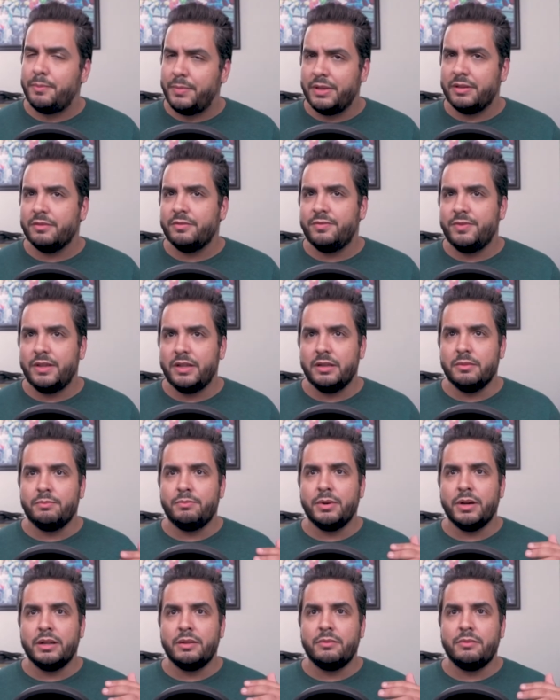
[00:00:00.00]
be defeated,
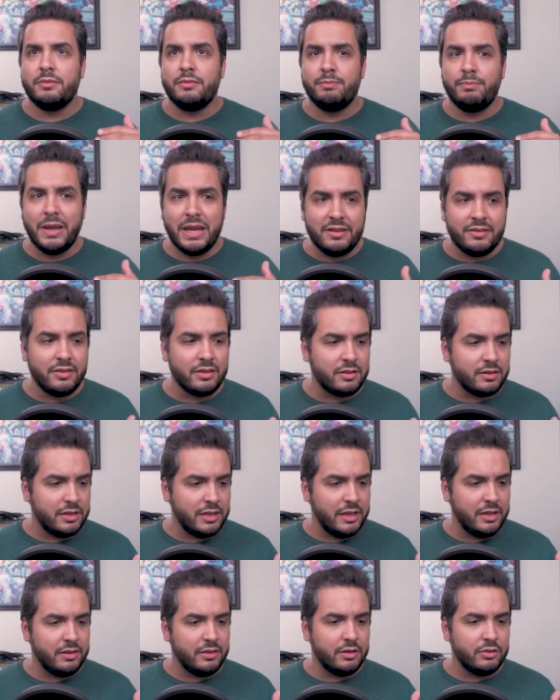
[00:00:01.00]
but
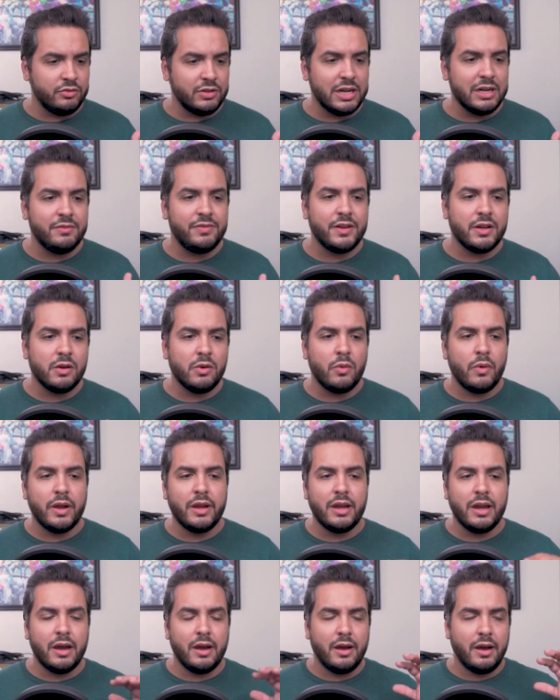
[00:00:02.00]
basically they're trying to figure a way,
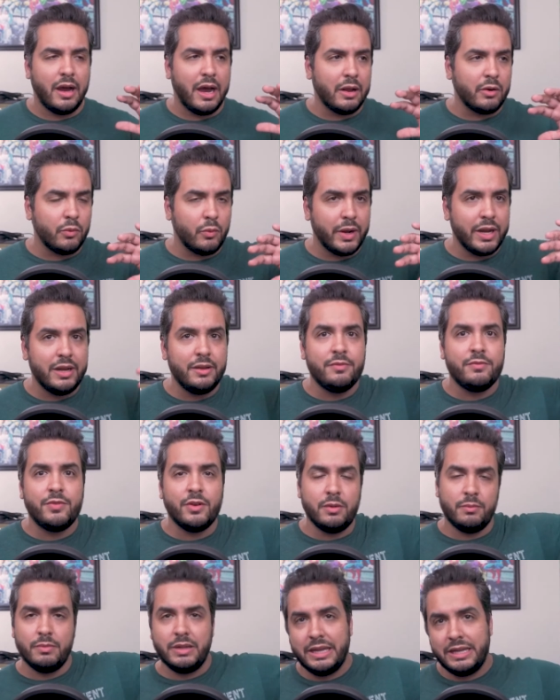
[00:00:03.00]
uh, out a way
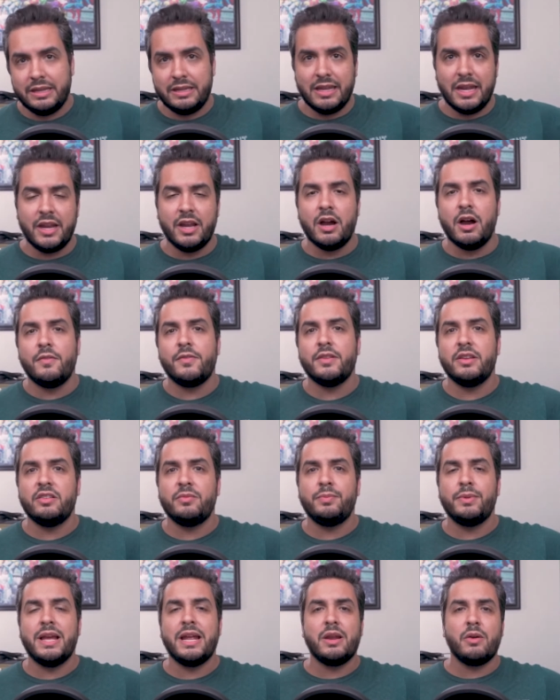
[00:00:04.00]
from like getting off of this
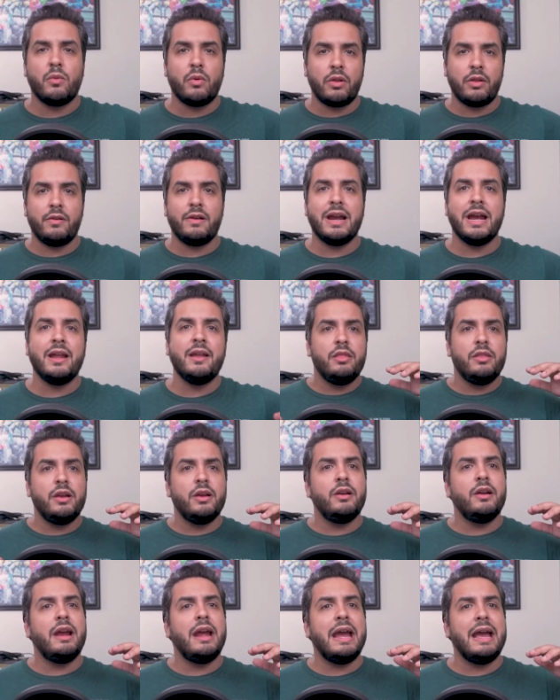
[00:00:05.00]
planet where they're at.
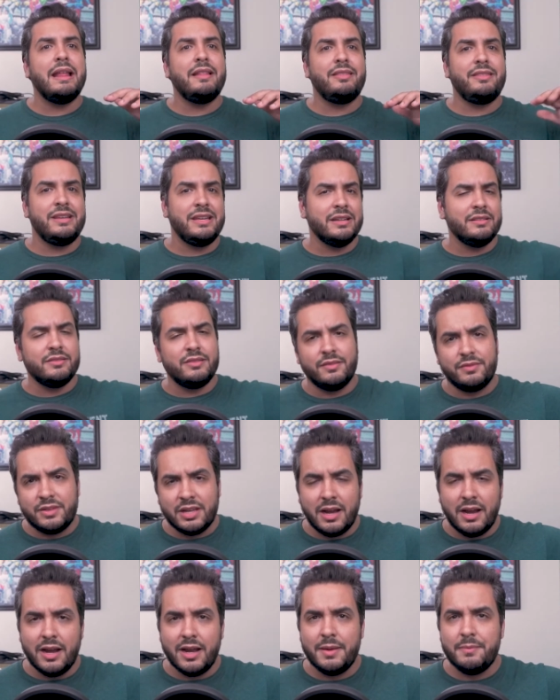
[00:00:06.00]
They're at the ends of
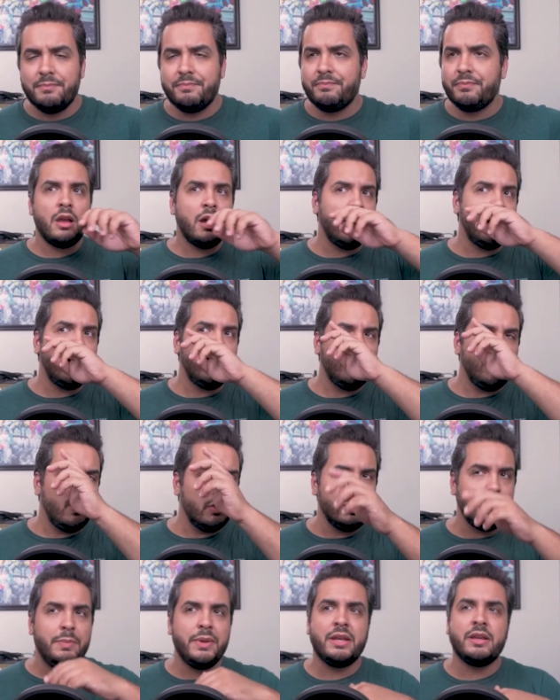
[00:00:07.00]
time uh,
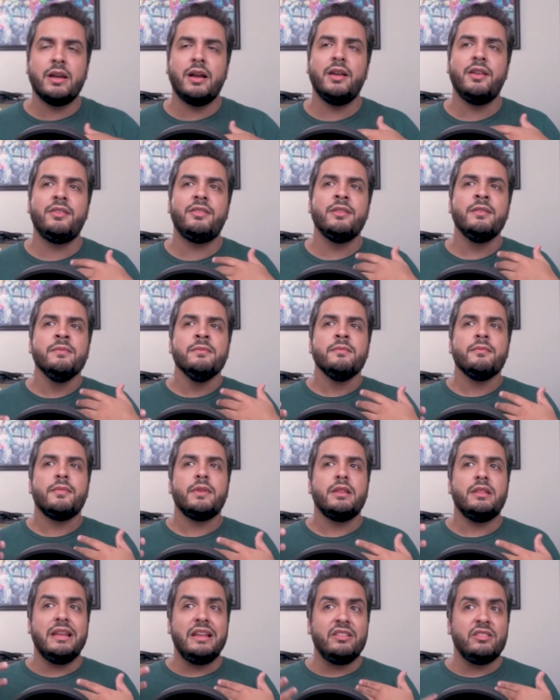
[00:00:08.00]
only because
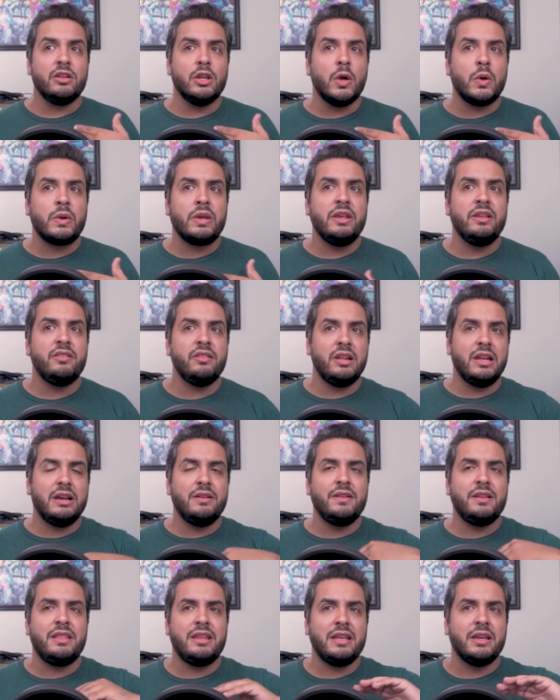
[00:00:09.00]
these Lokis and
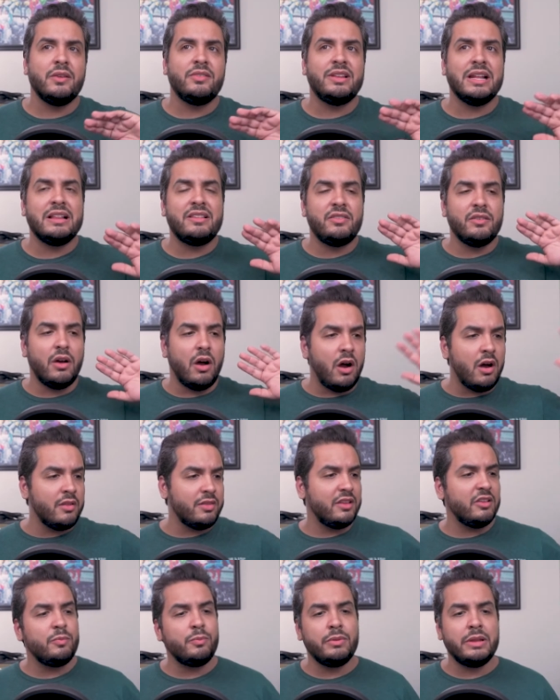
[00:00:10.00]
everything else that's on
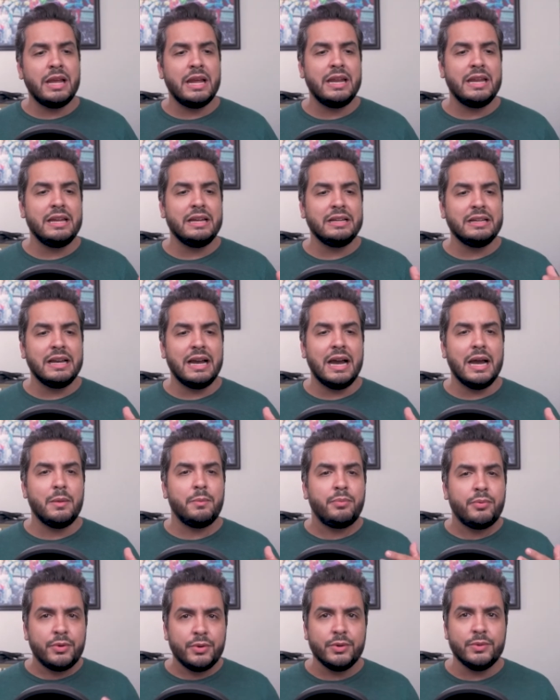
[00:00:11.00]
this planet
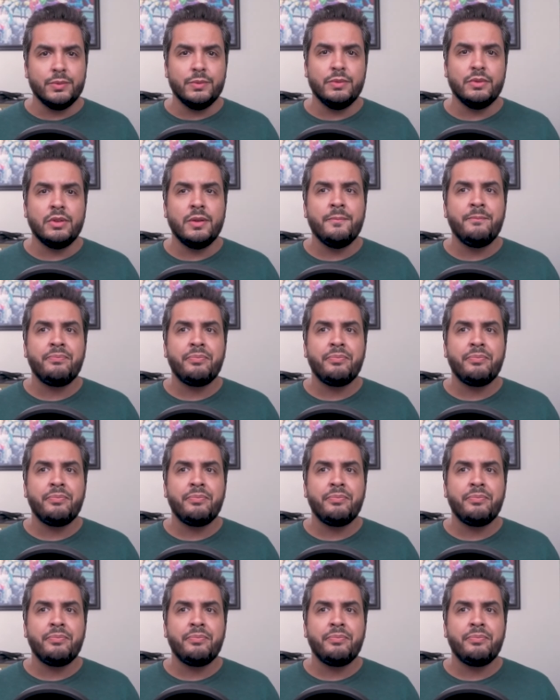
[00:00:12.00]
got pruned.